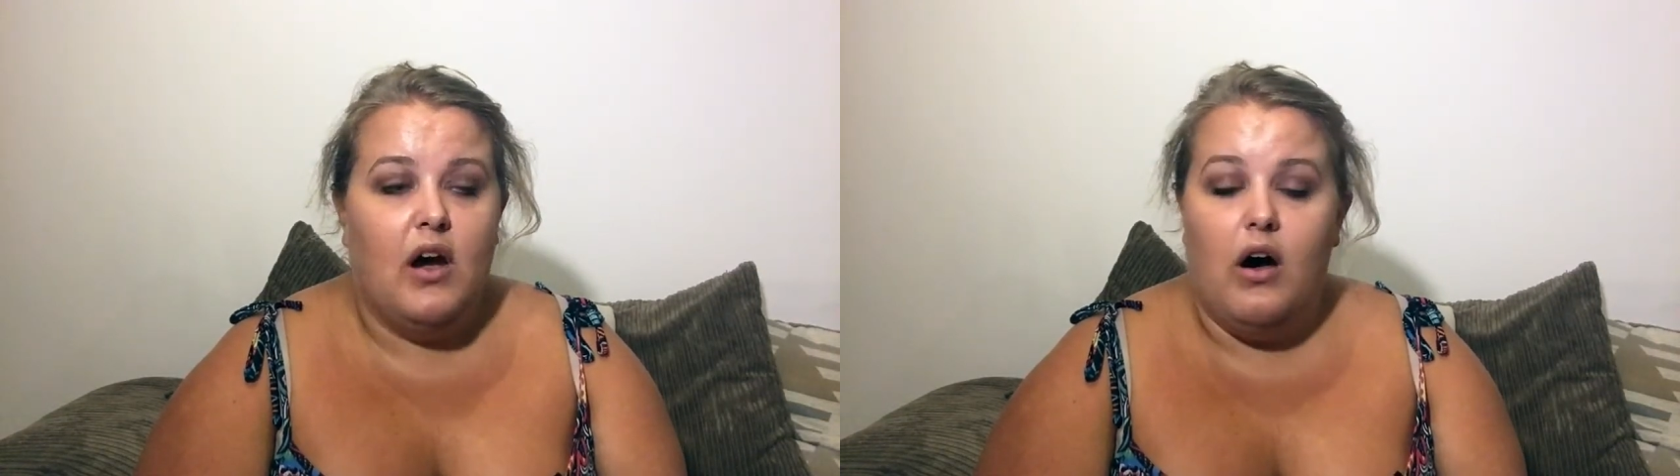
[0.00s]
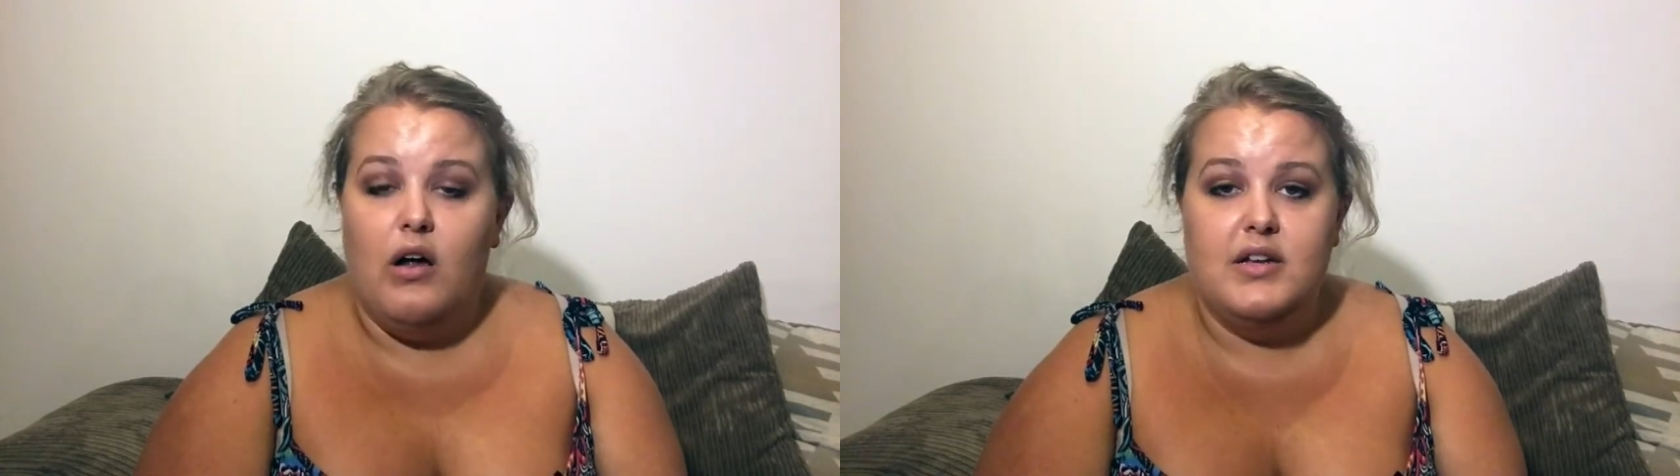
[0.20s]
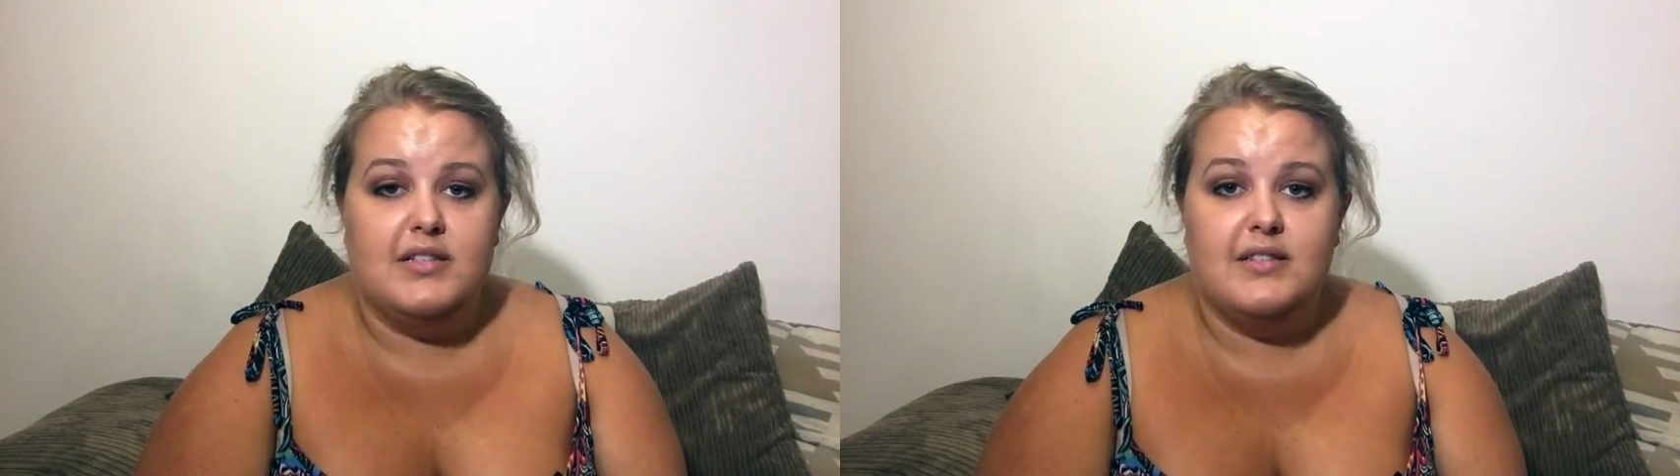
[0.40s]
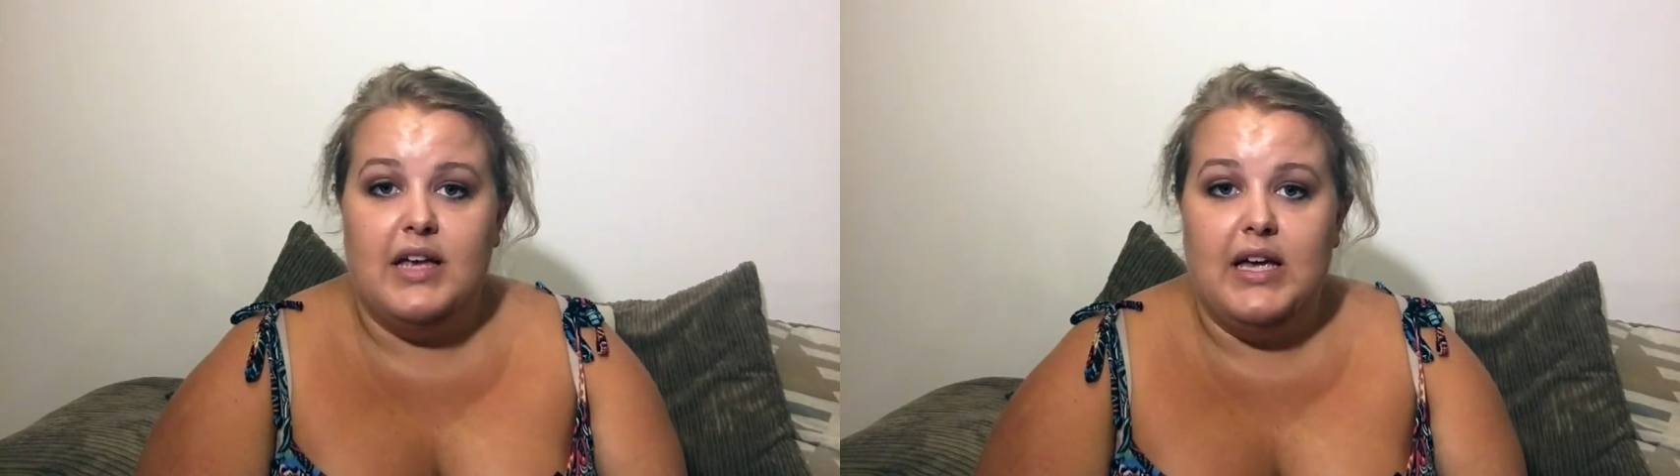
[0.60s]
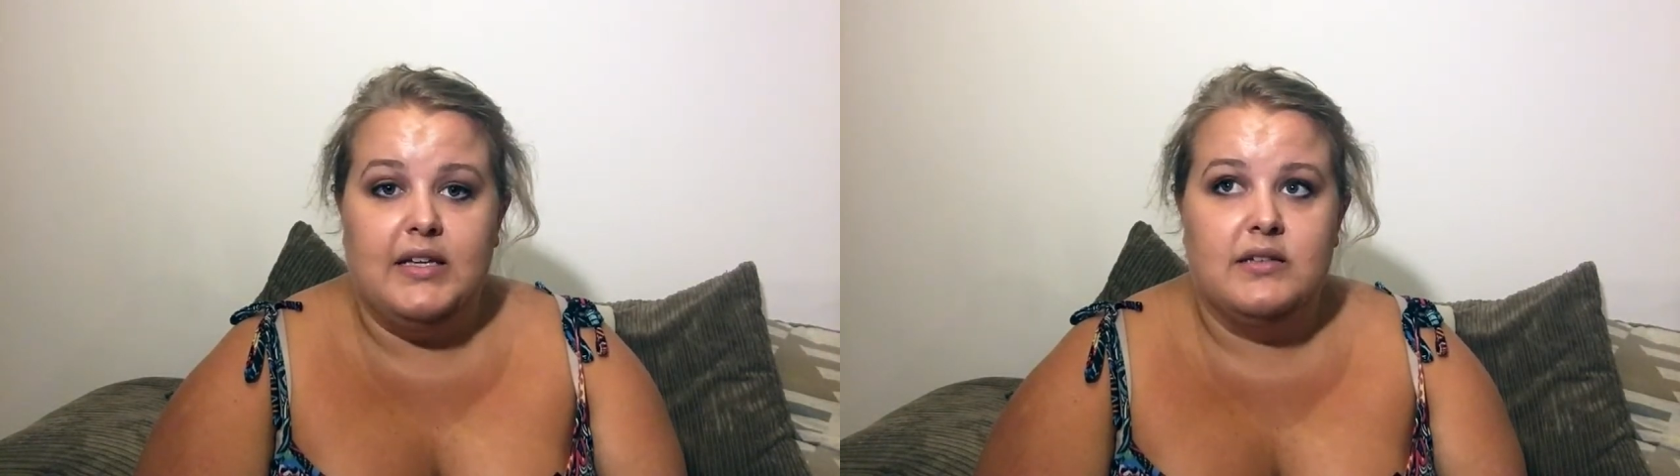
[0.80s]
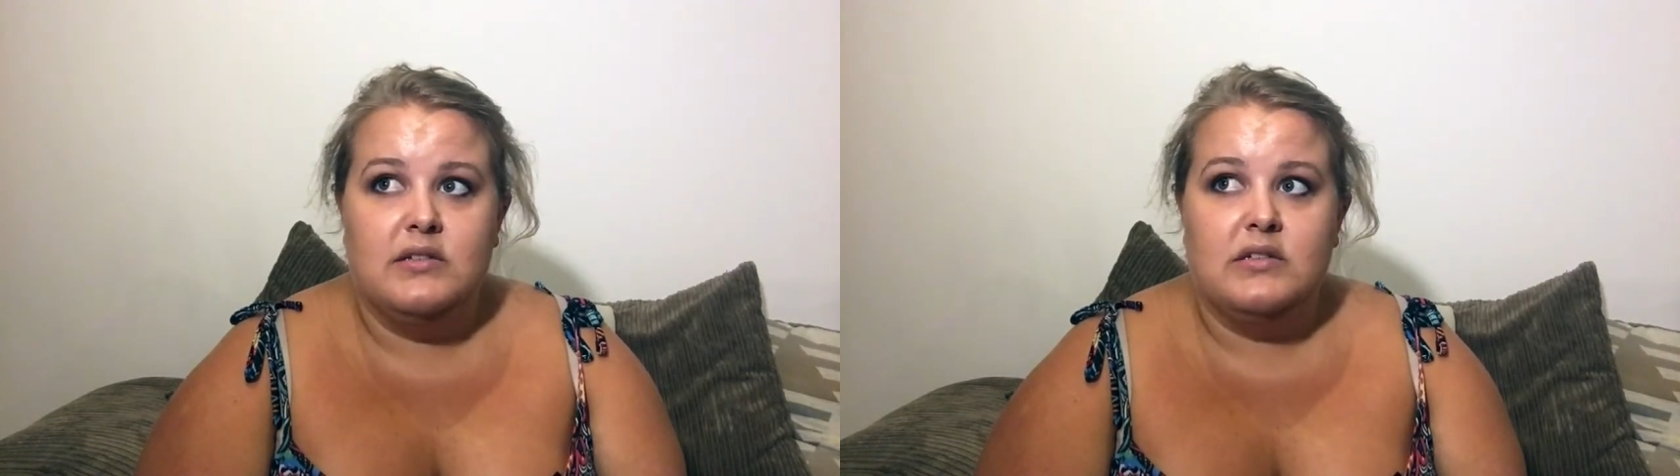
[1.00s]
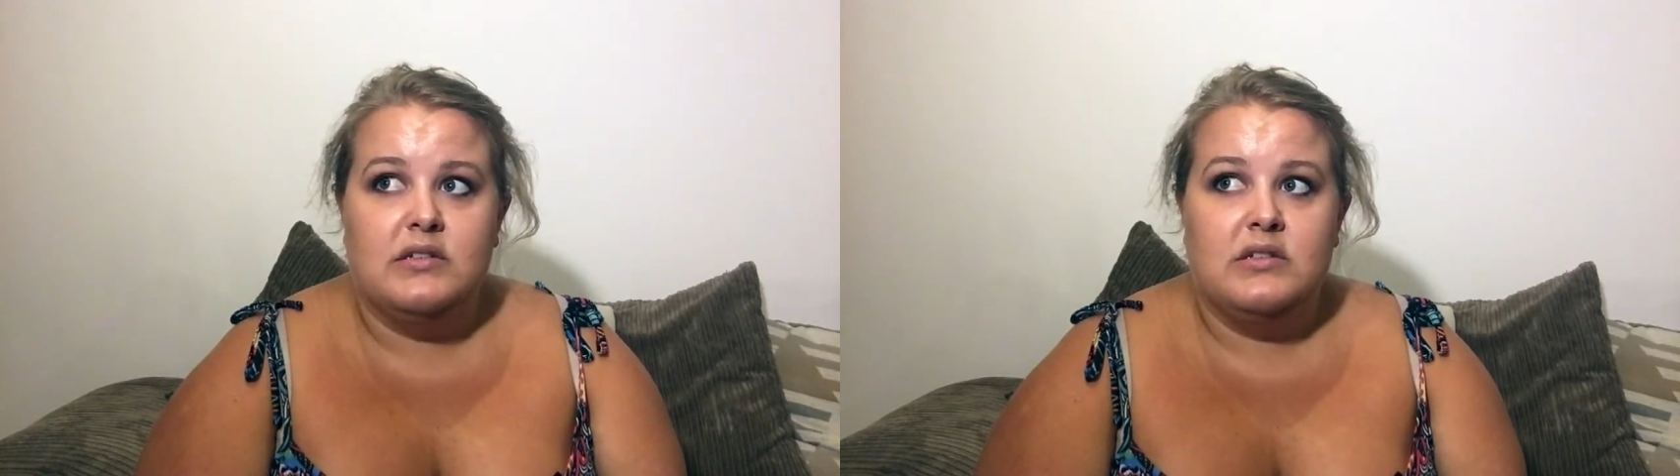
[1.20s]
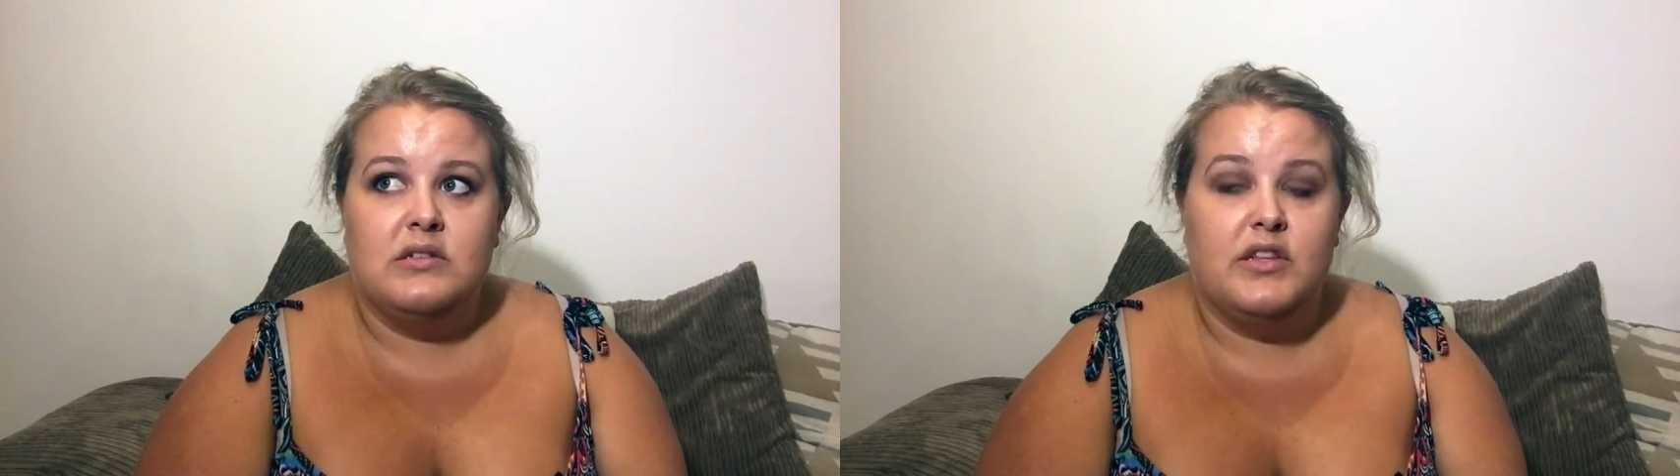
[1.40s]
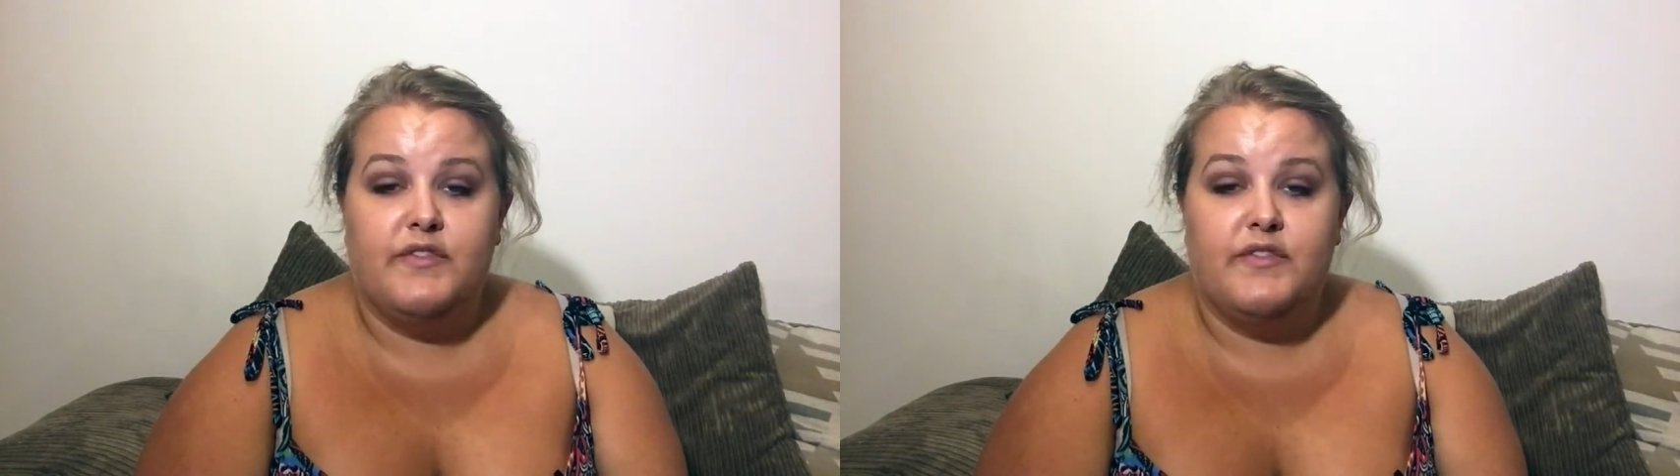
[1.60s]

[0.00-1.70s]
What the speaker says: Honestly, the